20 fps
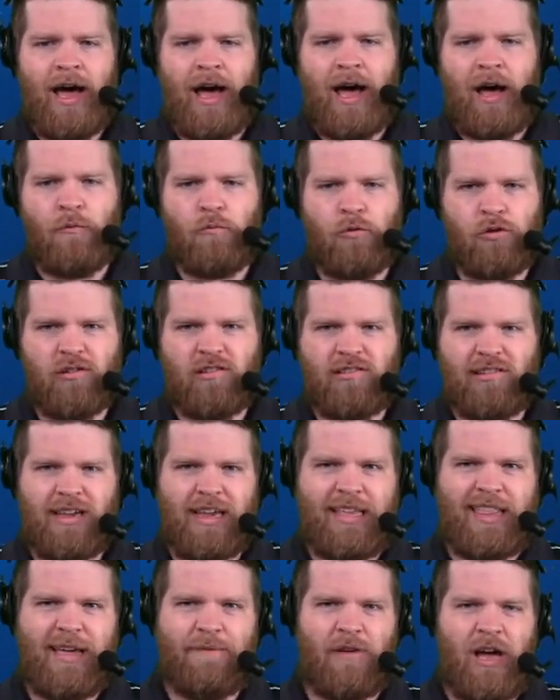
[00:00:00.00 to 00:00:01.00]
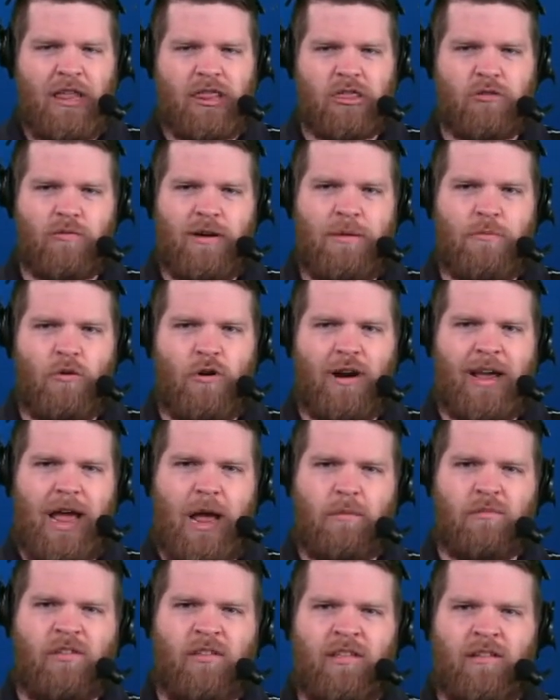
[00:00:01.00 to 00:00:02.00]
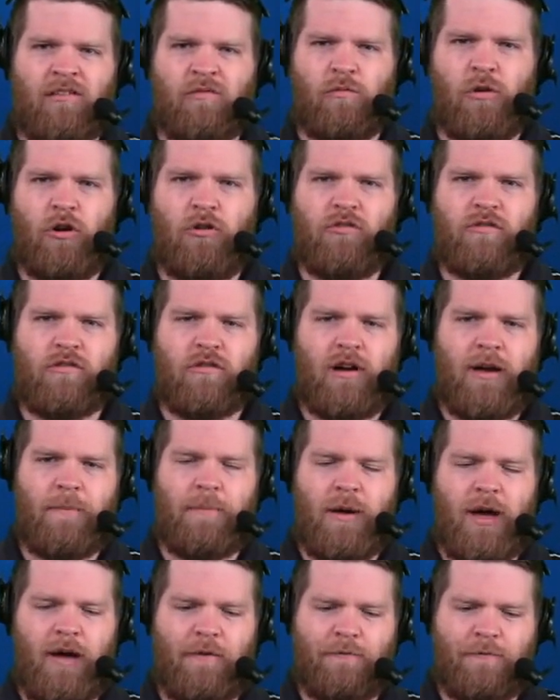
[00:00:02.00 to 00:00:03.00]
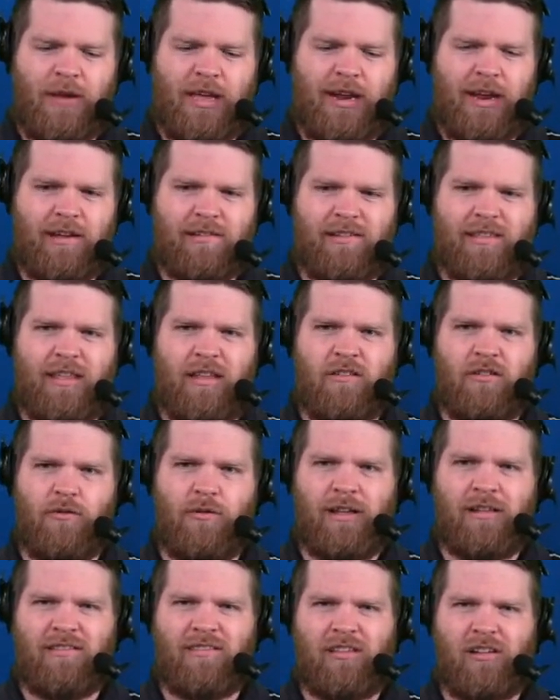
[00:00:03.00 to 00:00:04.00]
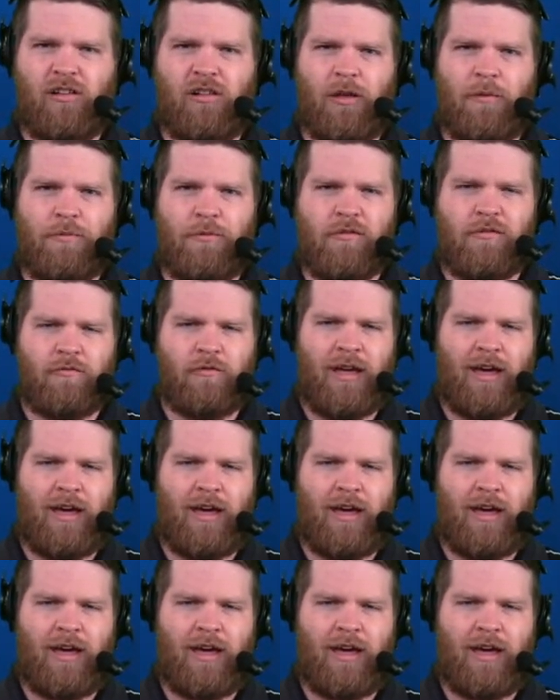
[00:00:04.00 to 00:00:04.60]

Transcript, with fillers: We'll see. They've got 3 more games on this road trip, Phoenix and then 2 against the Clippers.